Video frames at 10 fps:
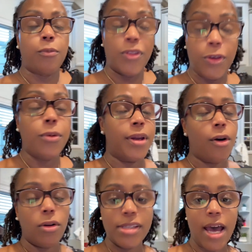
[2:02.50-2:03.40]
with you at
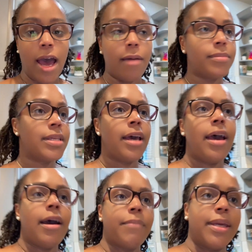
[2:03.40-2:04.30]
all times
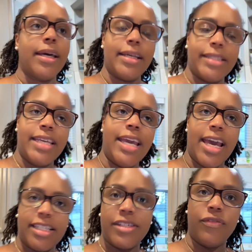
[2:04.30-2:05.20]
because he
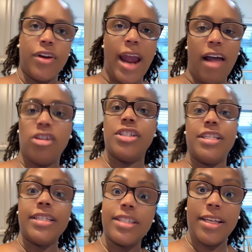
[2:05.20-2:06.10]
has severe
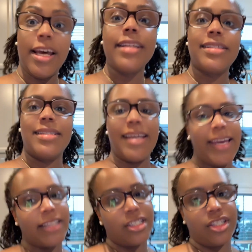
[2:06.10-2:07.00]
allergies to nuts
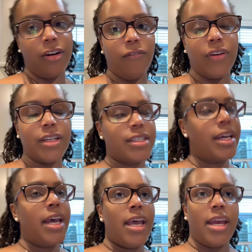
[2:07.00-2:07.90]
and to shellfish.
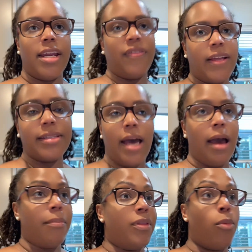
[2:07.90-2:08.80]
And at that
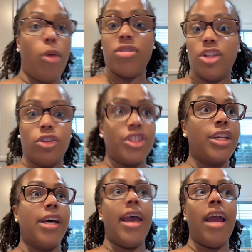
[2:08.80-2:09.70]
time, the boy was allergic
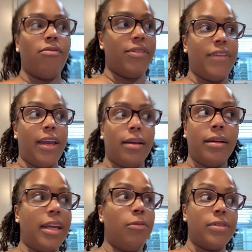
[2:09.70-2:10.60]
to everything.
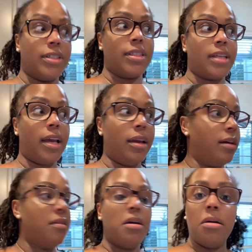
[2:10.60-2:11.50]
And it was just like,
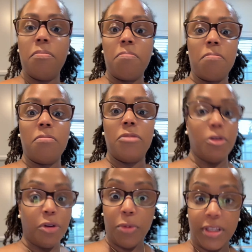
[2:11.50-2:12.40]
don't
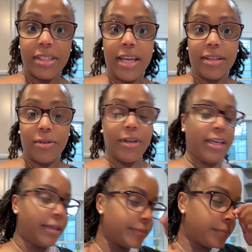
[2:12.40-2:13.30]
know what this kid is going to eat.